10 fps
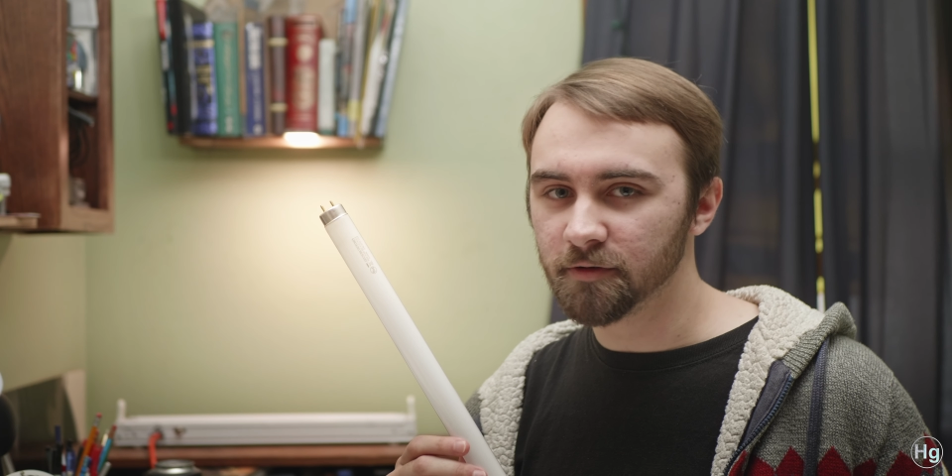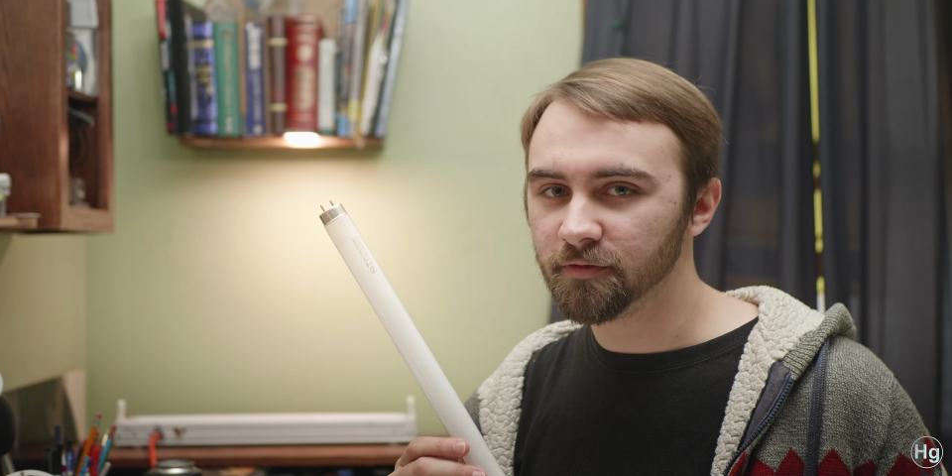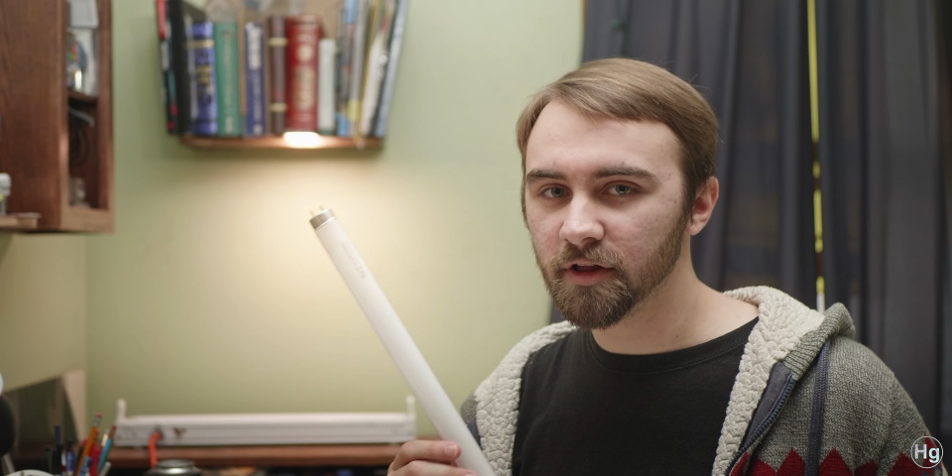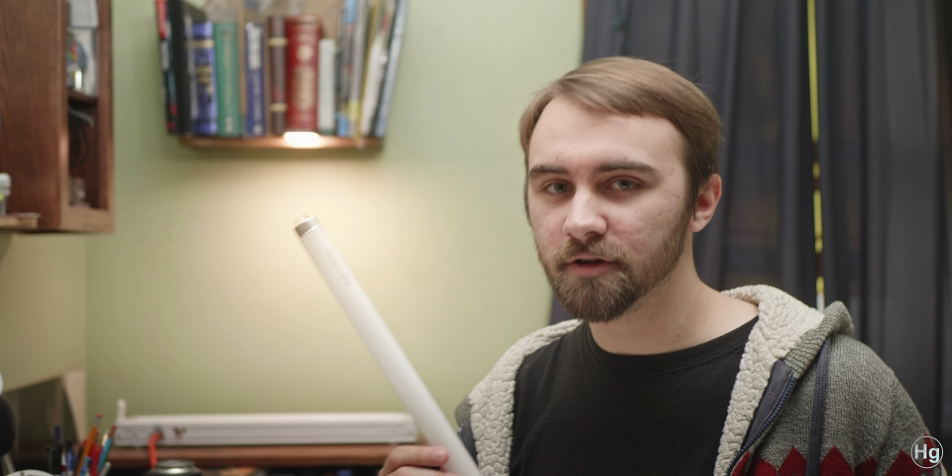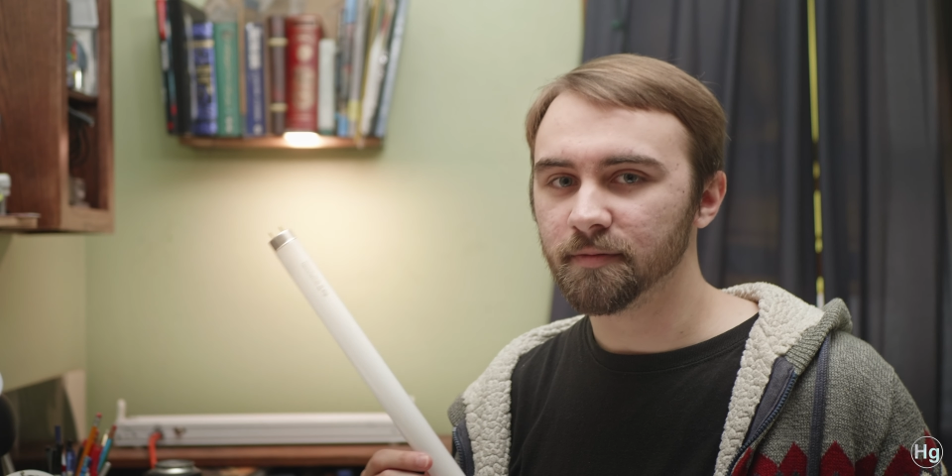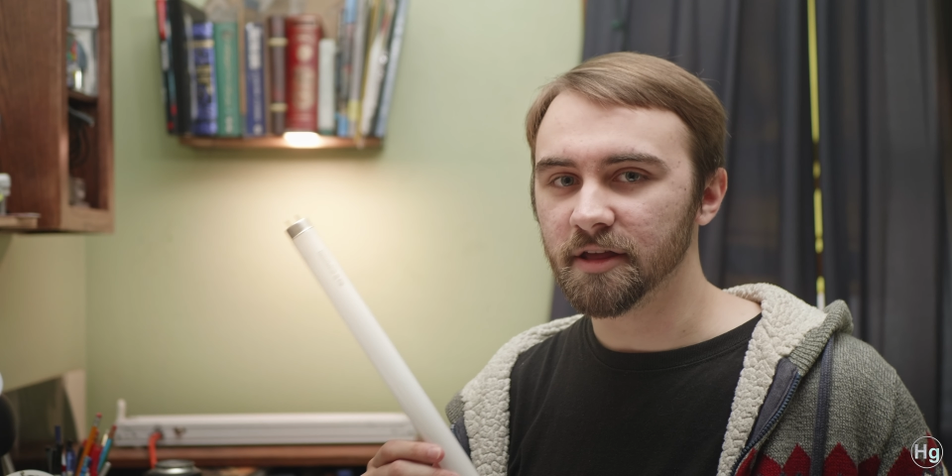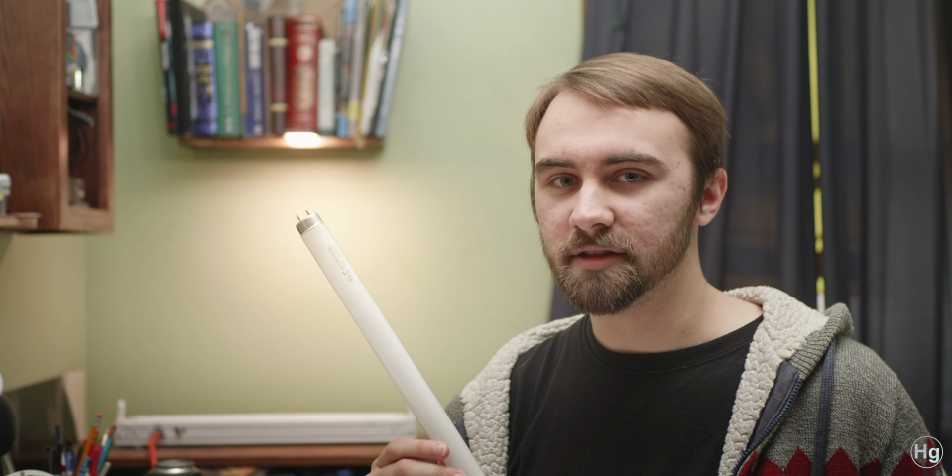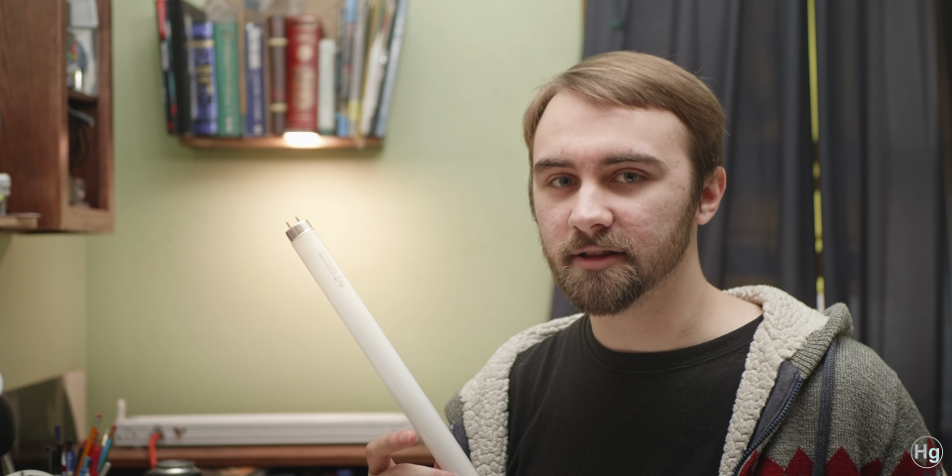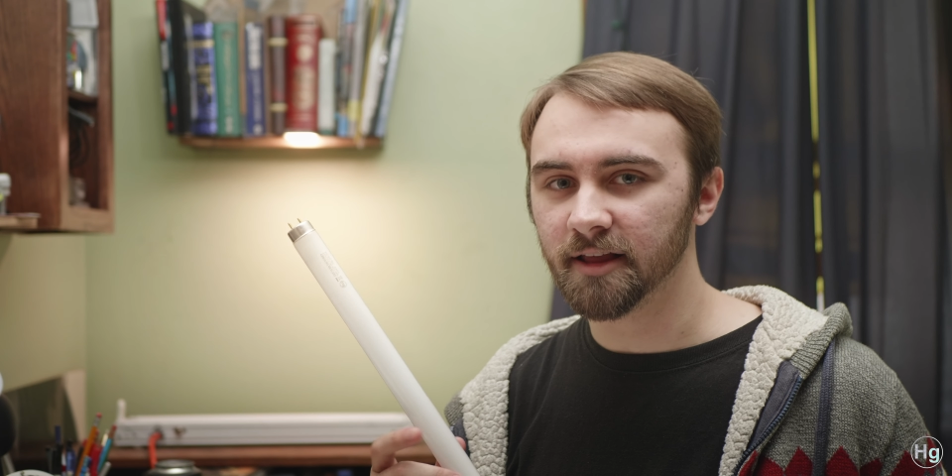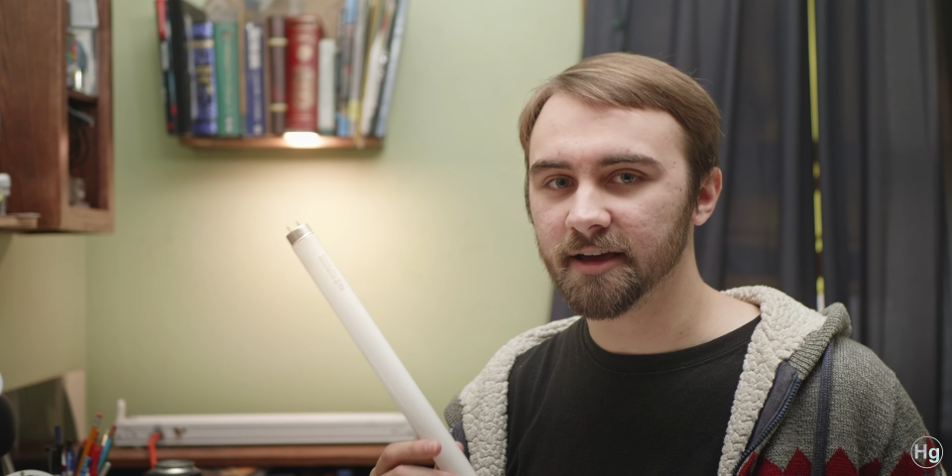
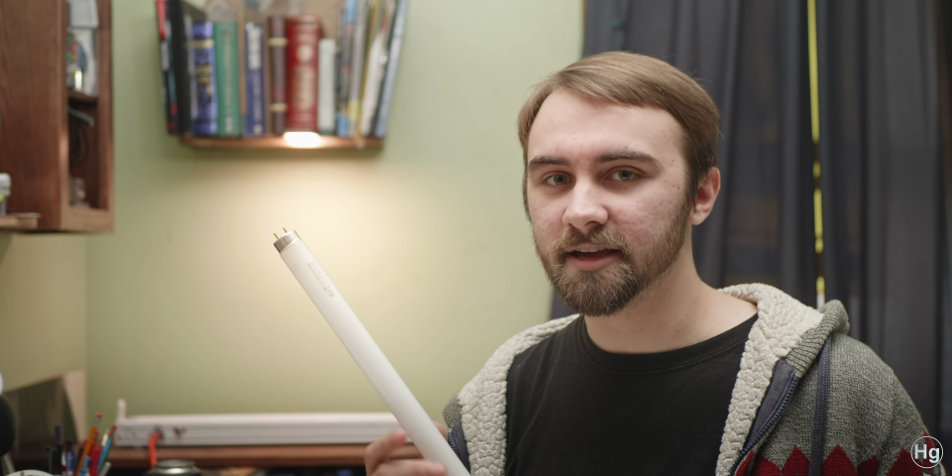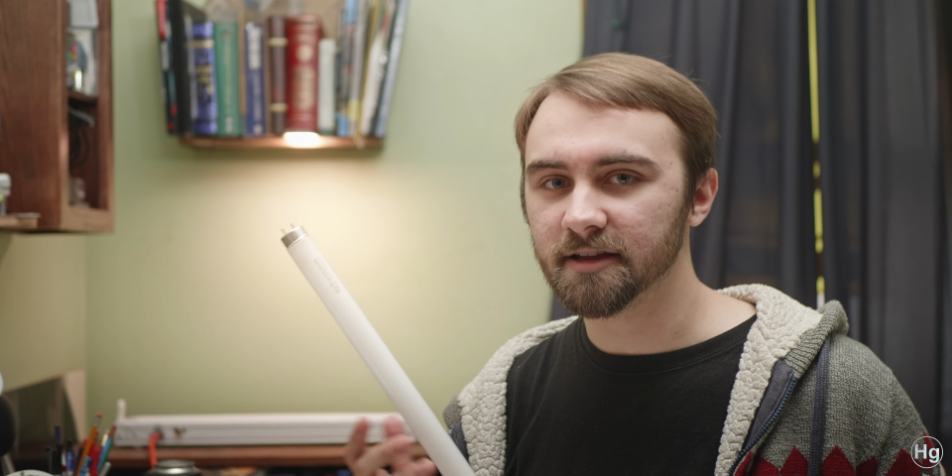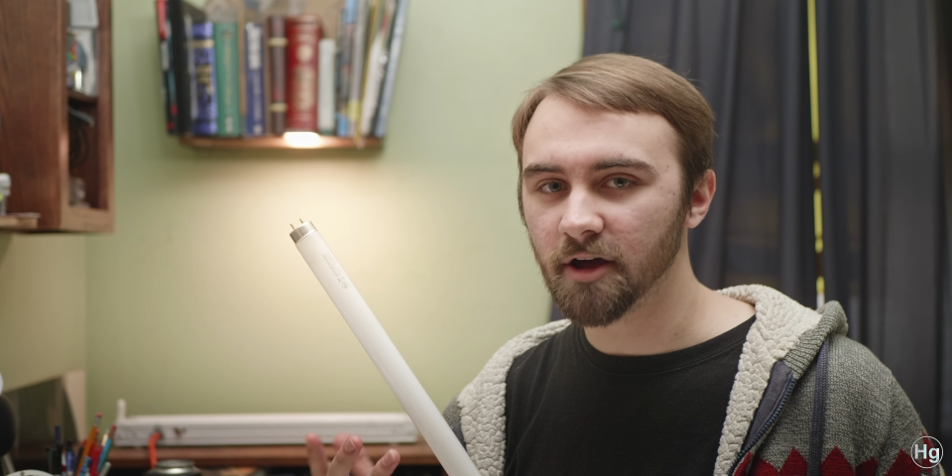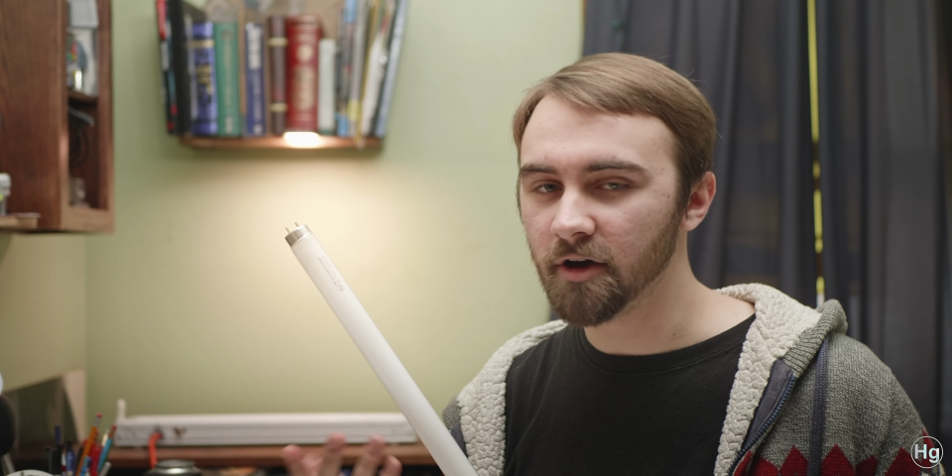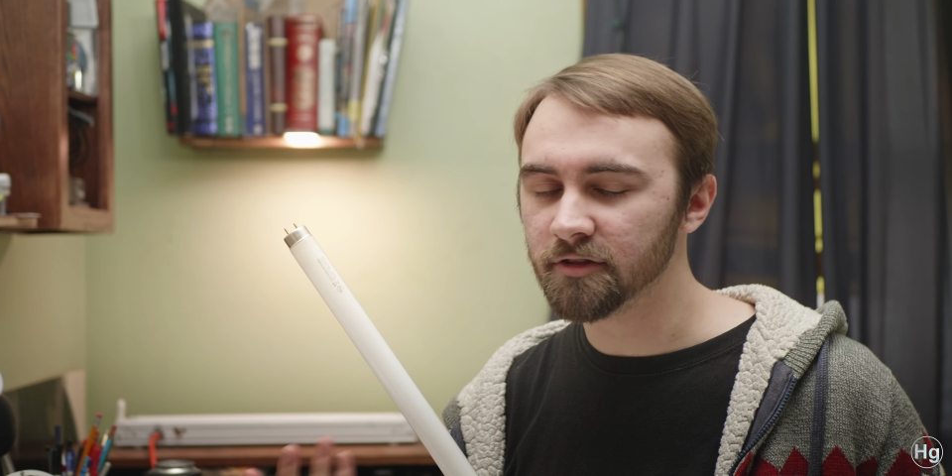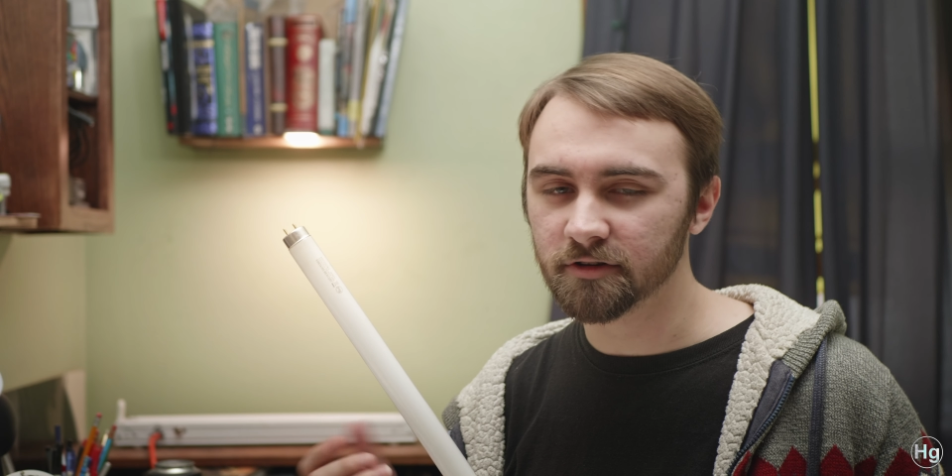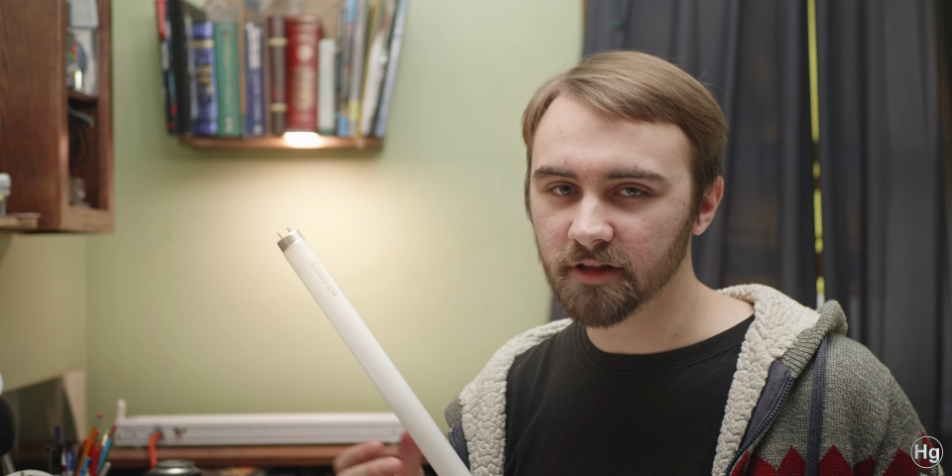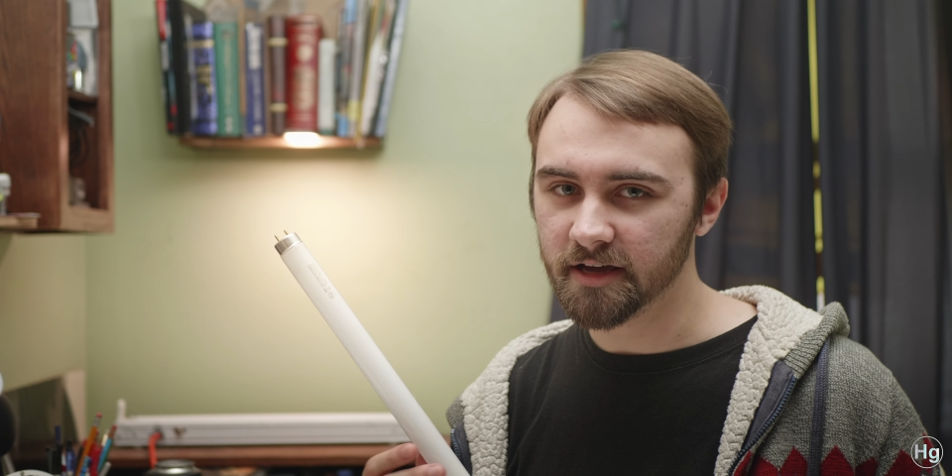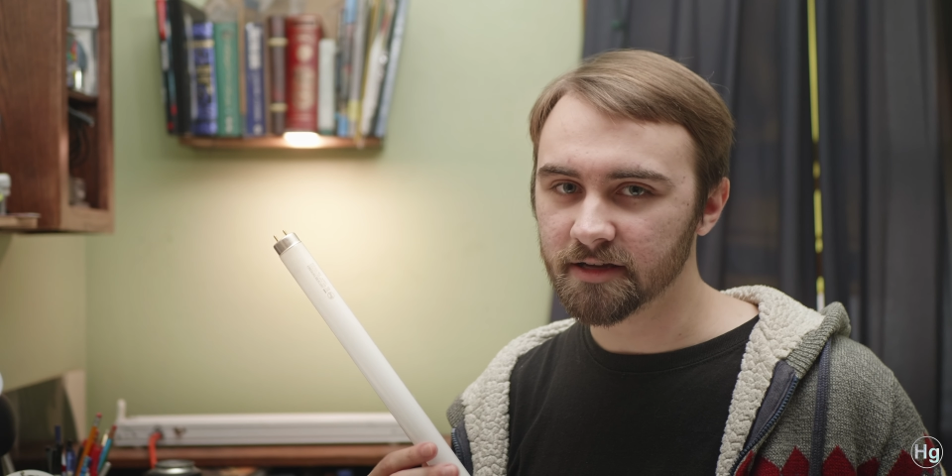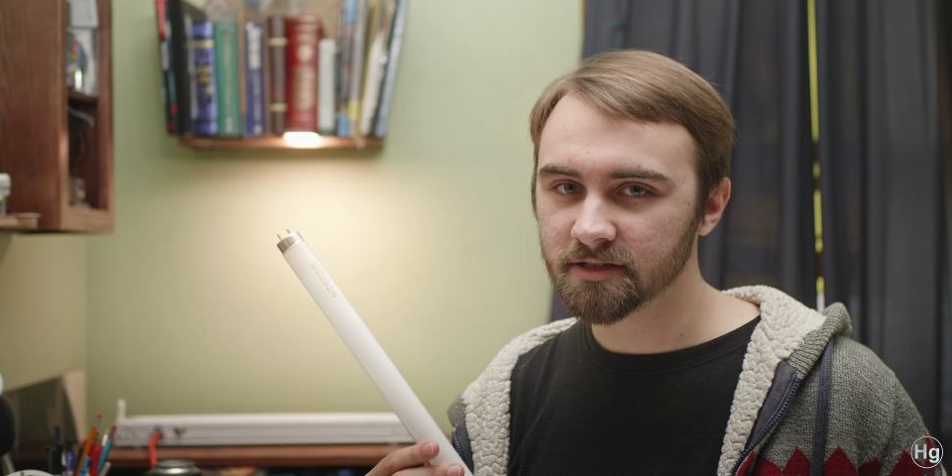filament like in other
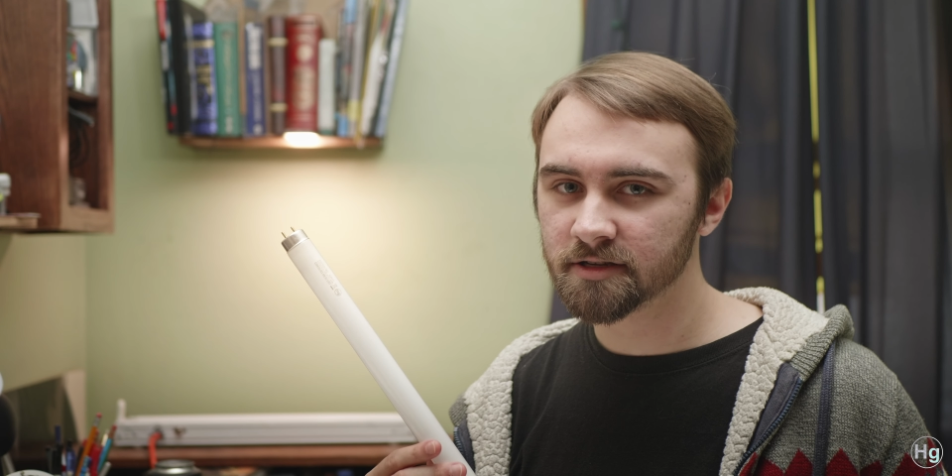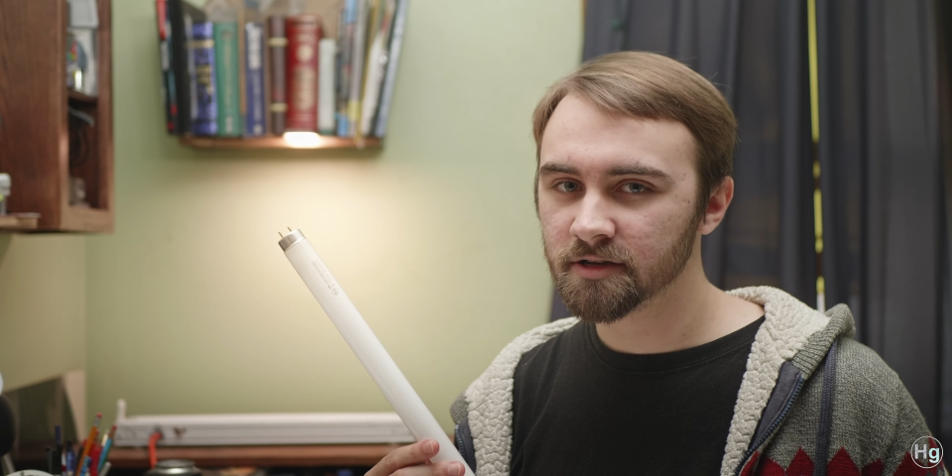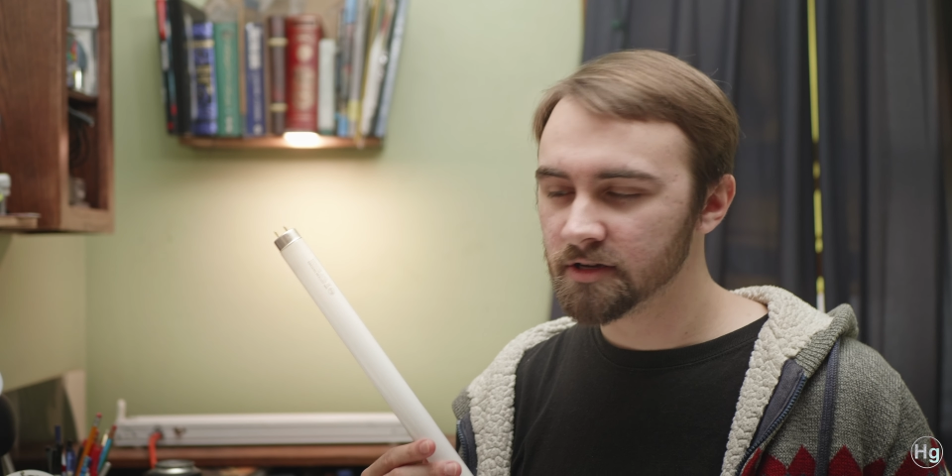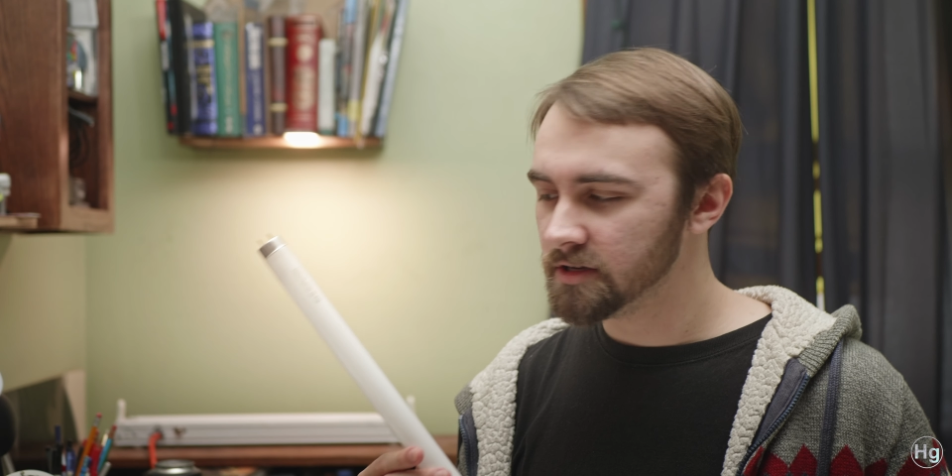lights,